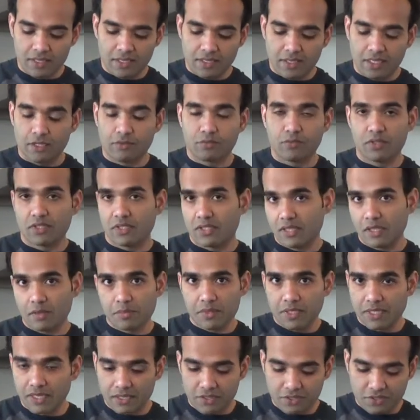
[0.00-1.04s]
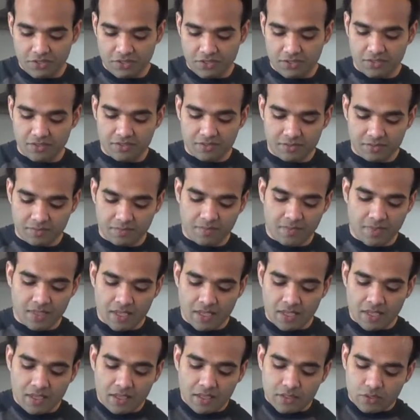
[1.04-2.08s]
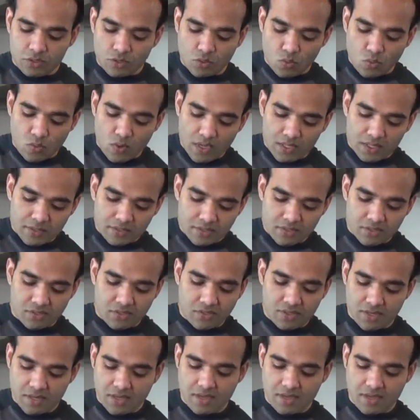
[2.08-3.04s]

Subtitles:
It would still be delicious. So once